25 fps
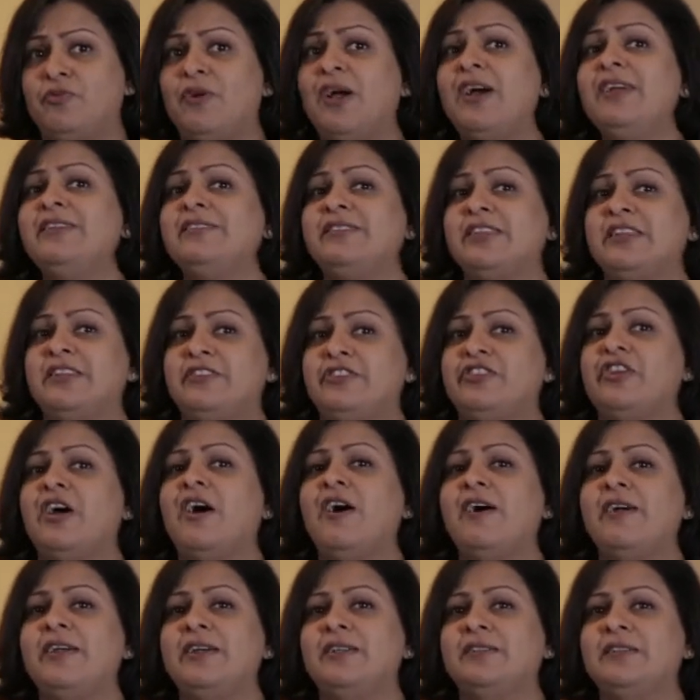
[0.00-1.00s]
rising to
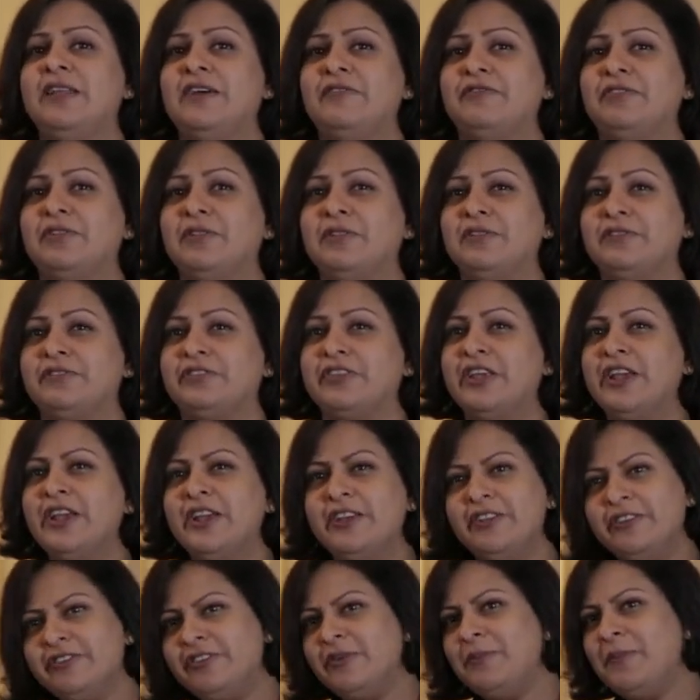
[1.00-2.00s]
higher levels.
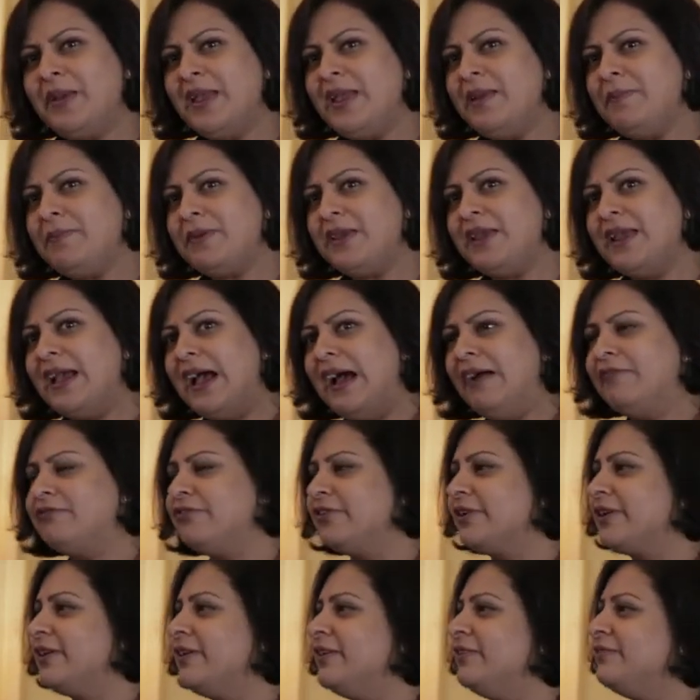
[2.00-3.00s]
So maybe
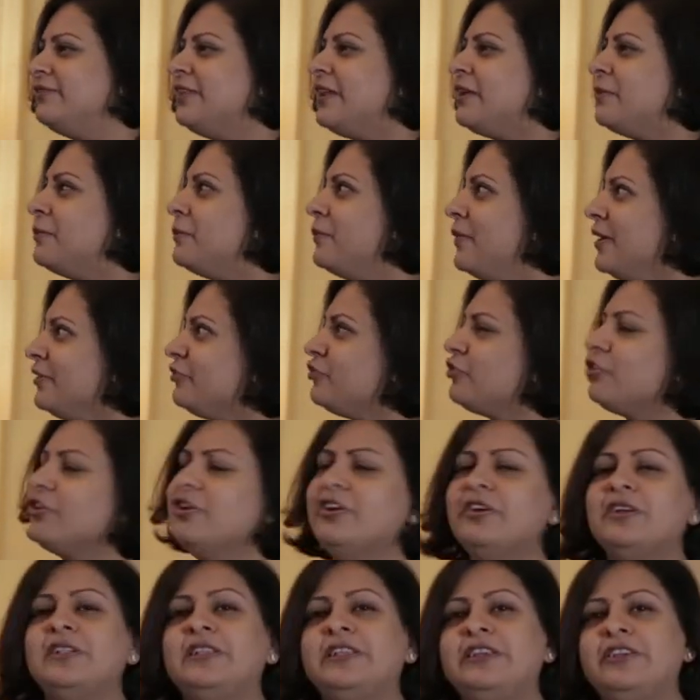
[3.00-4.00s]
Africa is at a much
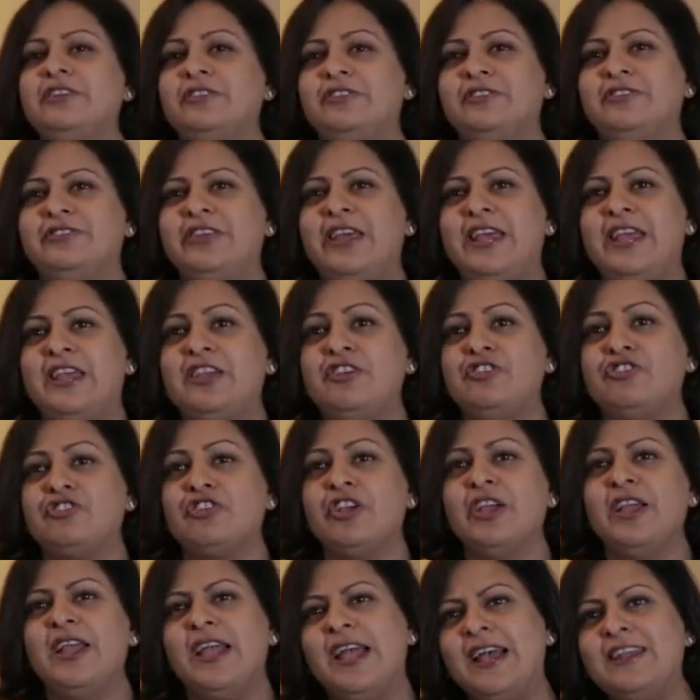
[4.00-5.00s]
earlier stage,
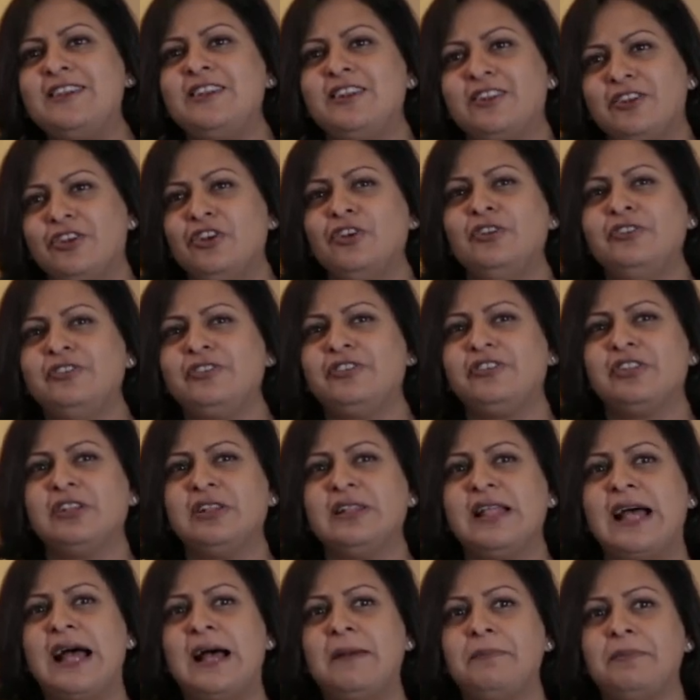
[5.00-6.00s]
and it could
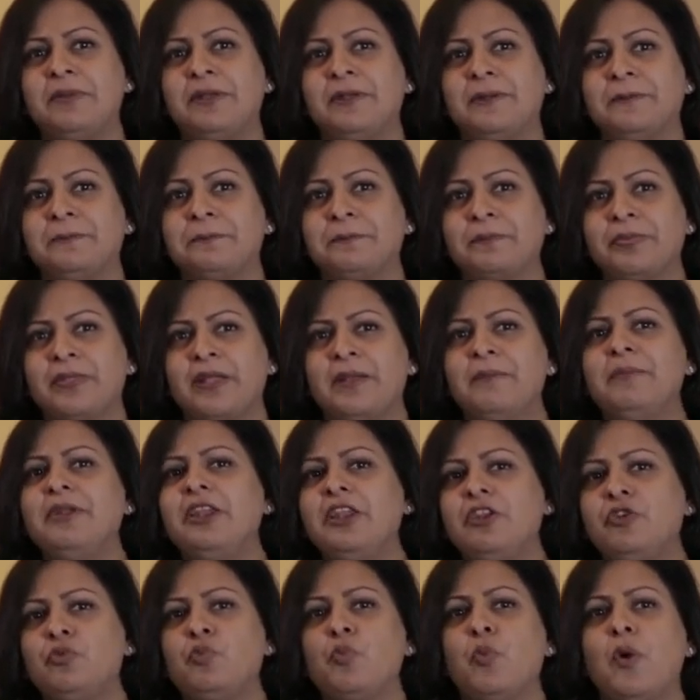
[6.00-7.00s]
still happen, but
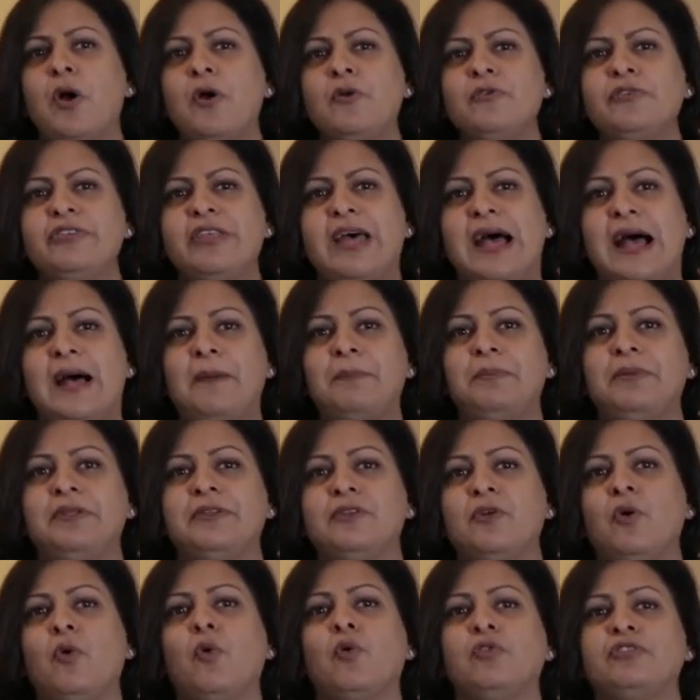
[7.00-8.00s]
it won't
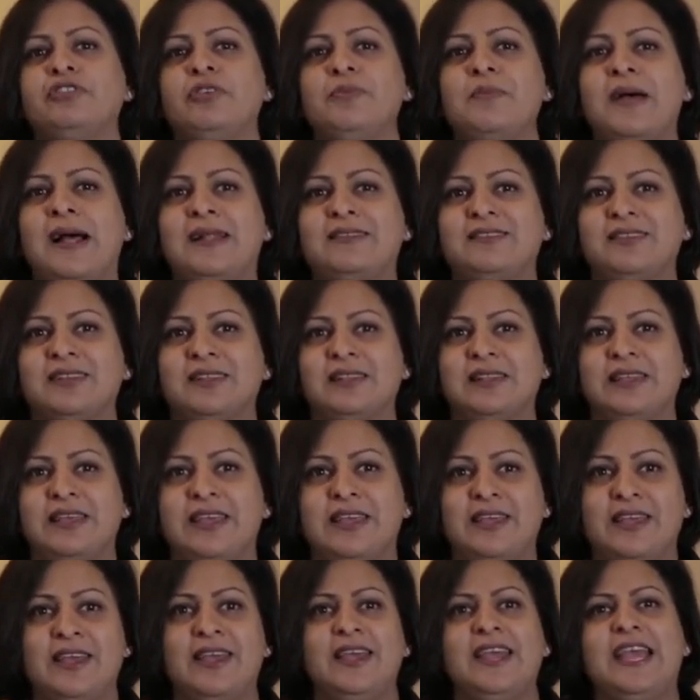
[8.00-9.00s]
happen
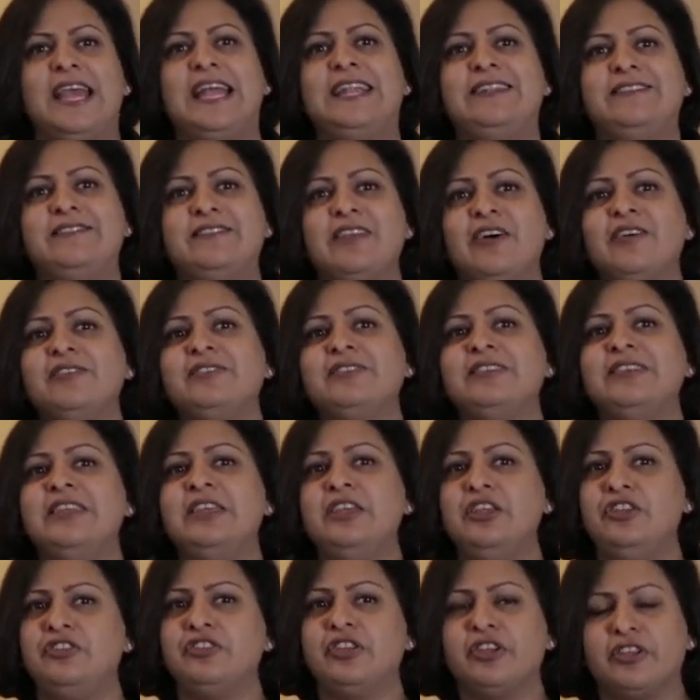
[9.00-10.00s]
automatically. It does
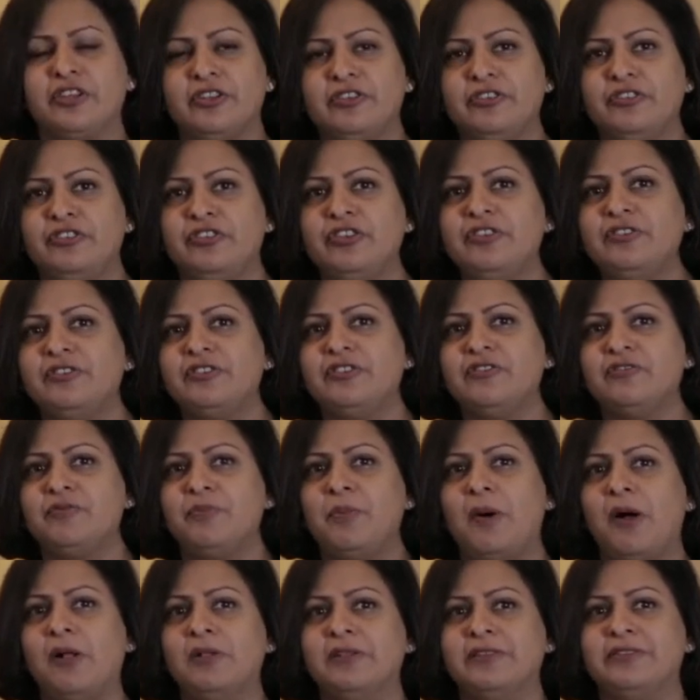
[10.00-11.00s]
need a conducive
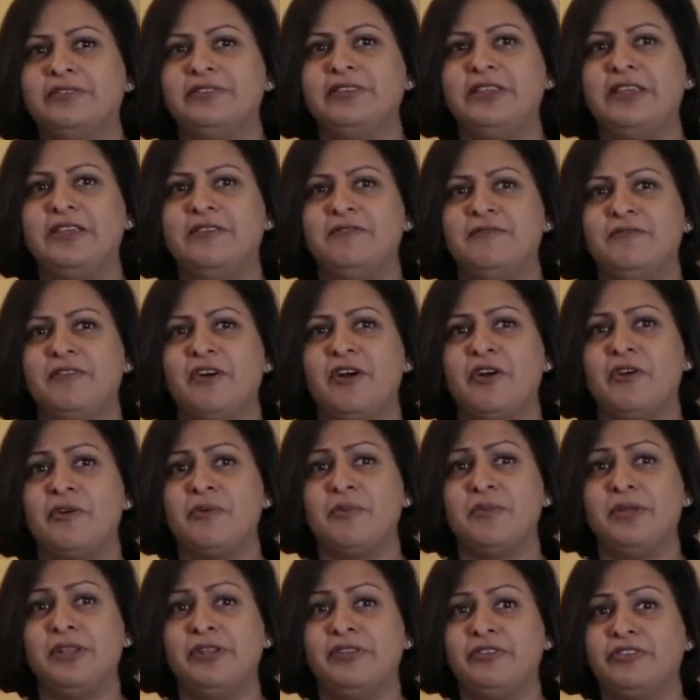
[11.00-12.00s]
policy
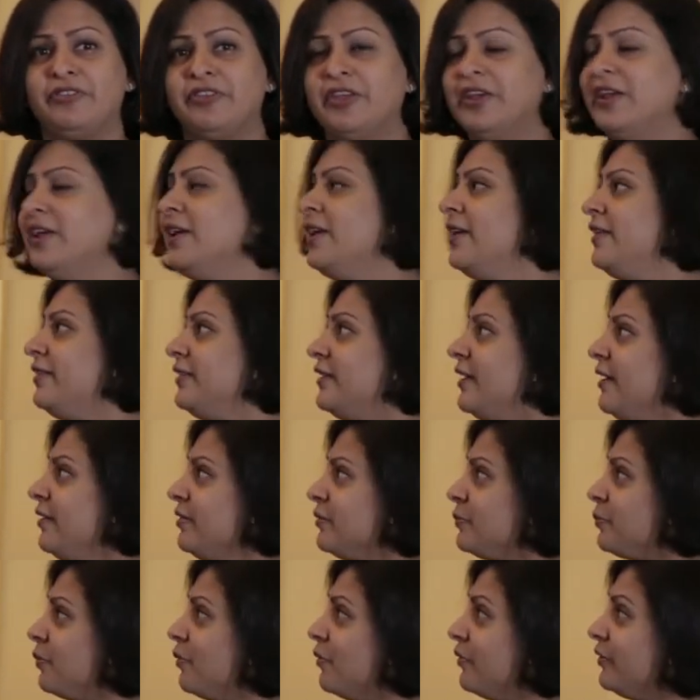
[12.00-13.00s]
environment. The
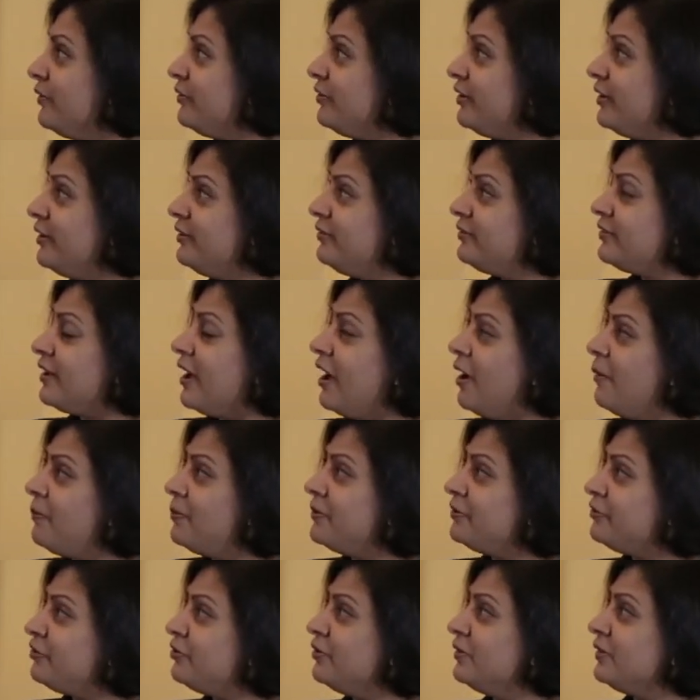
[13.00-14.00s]
other point is, up
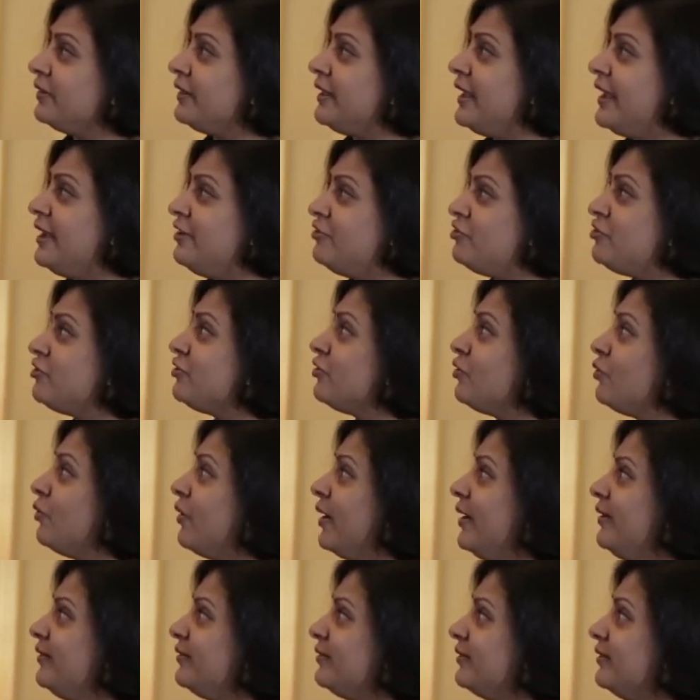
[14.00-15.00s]
until the Asian
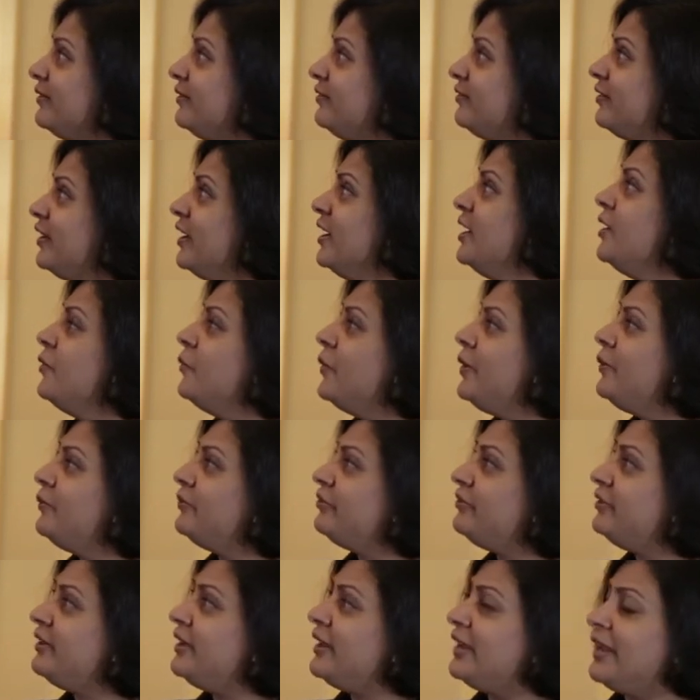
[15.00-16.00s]
crisis, we were
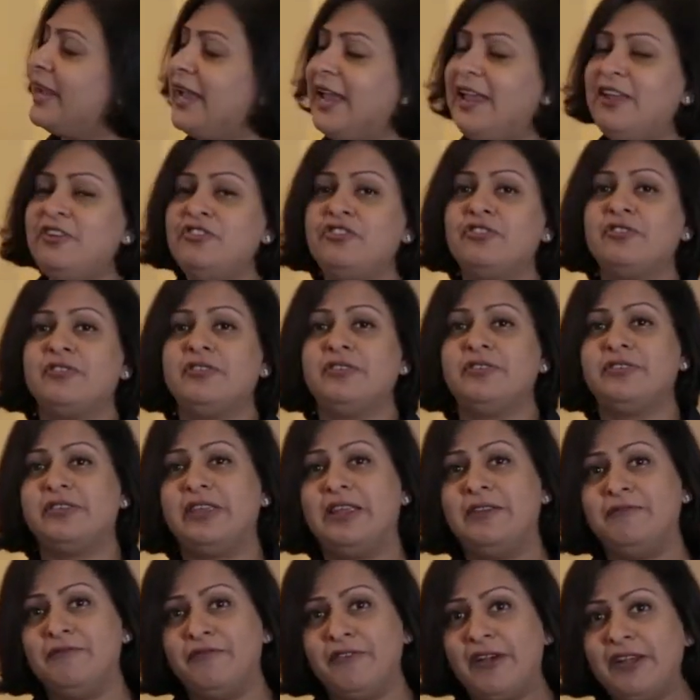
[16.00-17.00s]
seeing Asia's
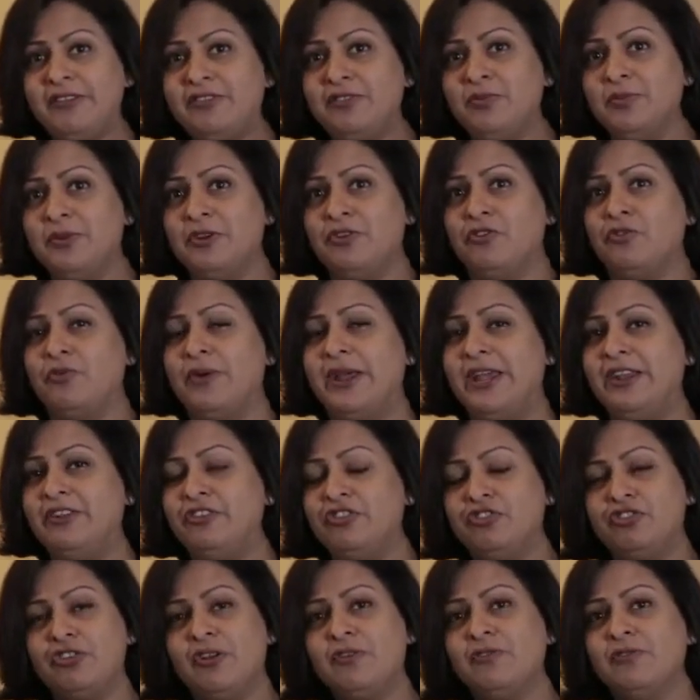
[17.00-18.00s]
investment
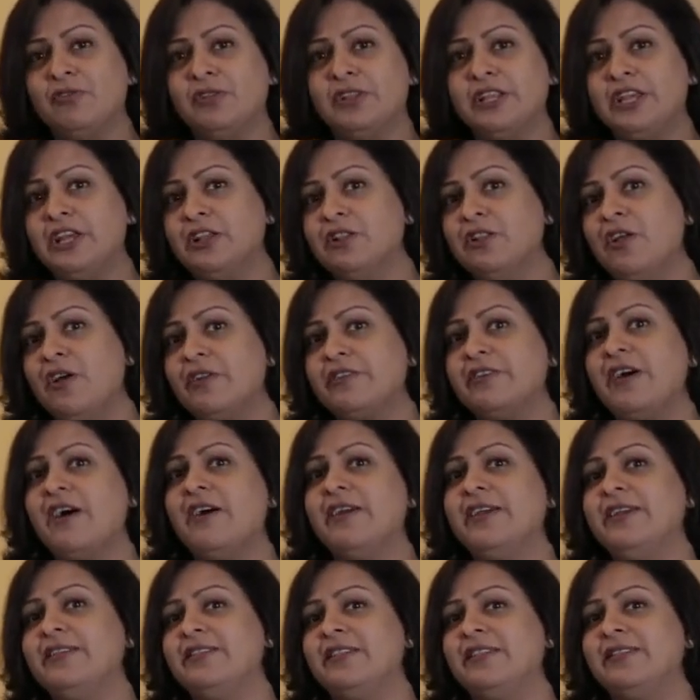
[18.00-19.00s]
rate generally a lot
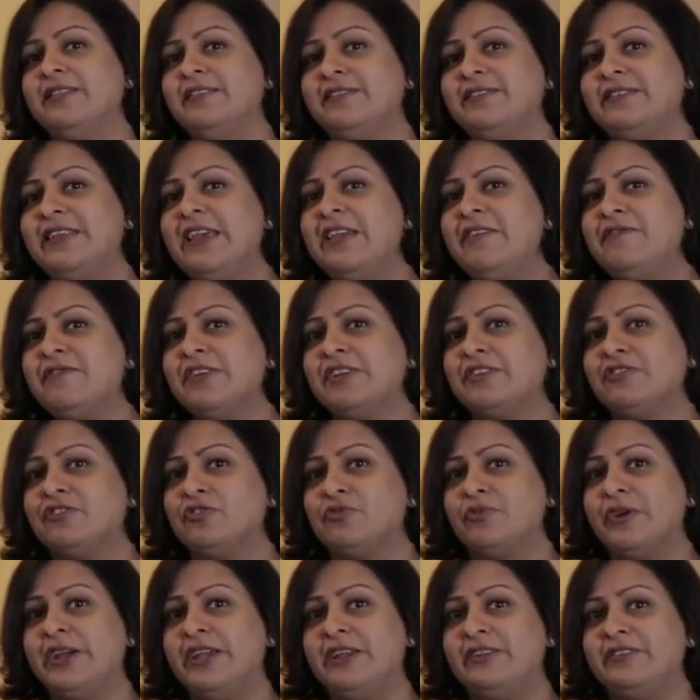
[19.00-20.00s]
higher than the savings
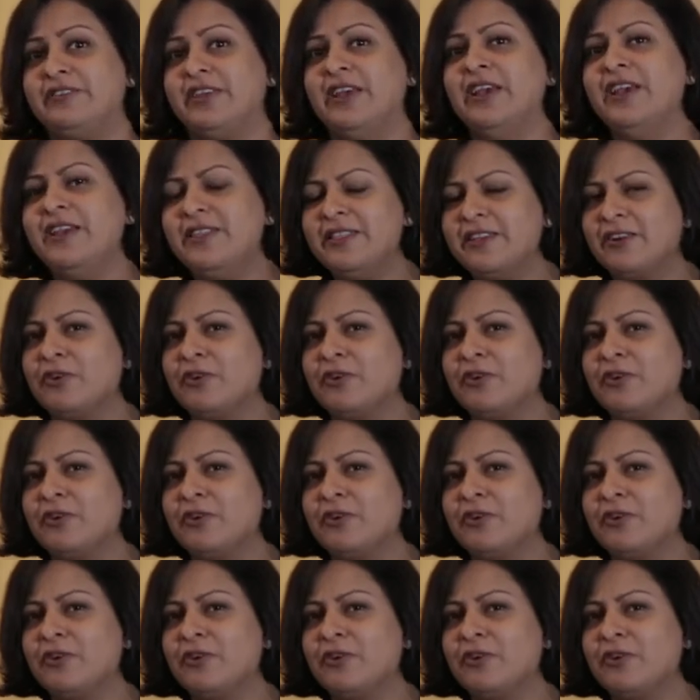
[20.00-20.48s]
rate. The